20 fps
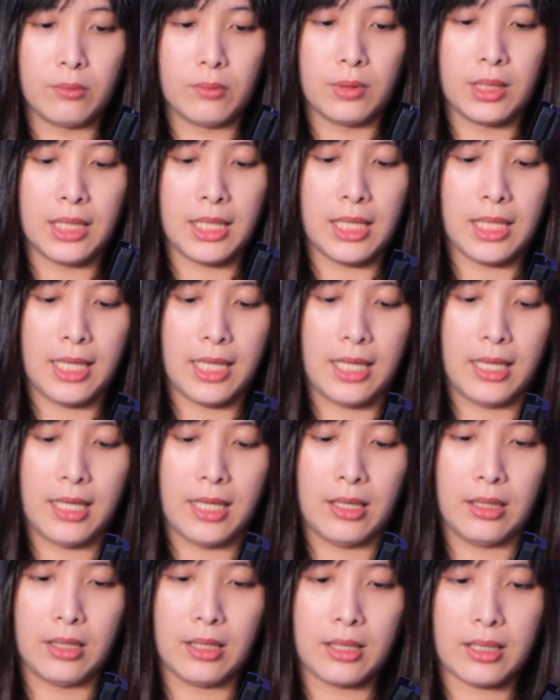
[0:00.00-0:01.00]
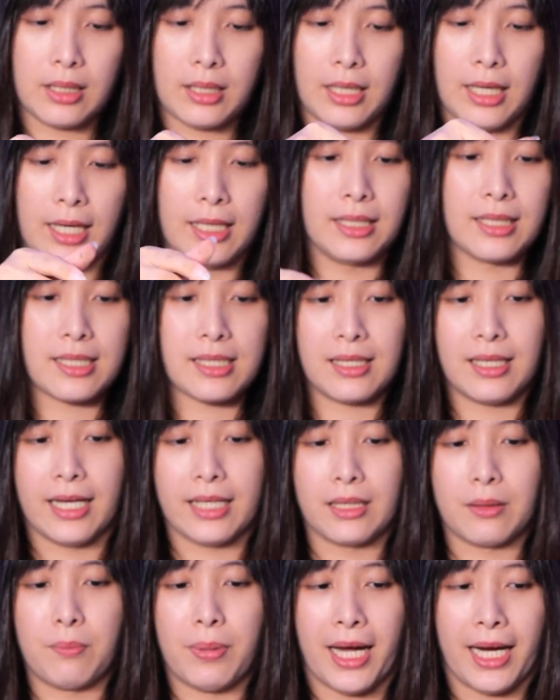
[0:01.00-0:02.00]
we can kind of
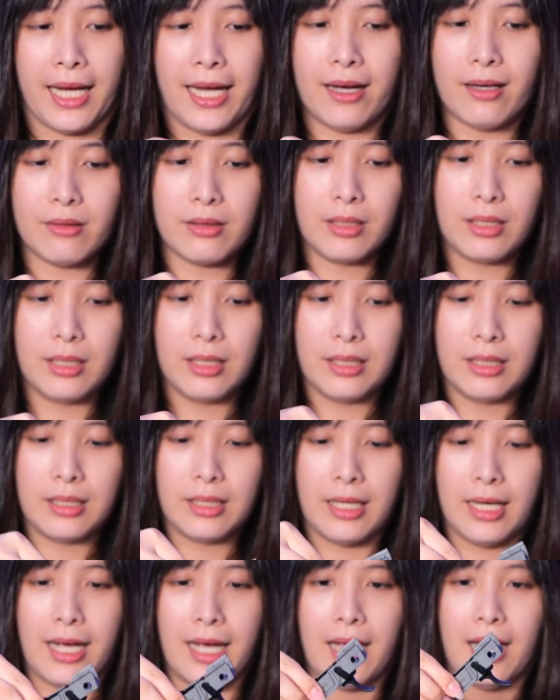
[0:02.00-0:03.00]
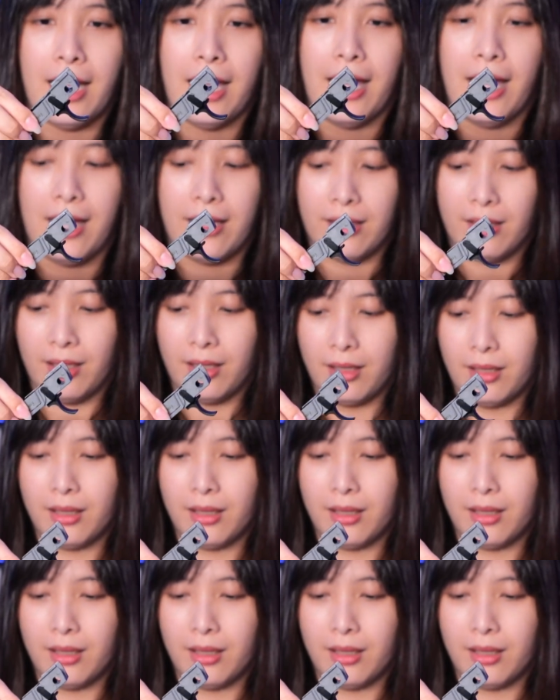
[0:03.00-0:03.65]
slide the back out, and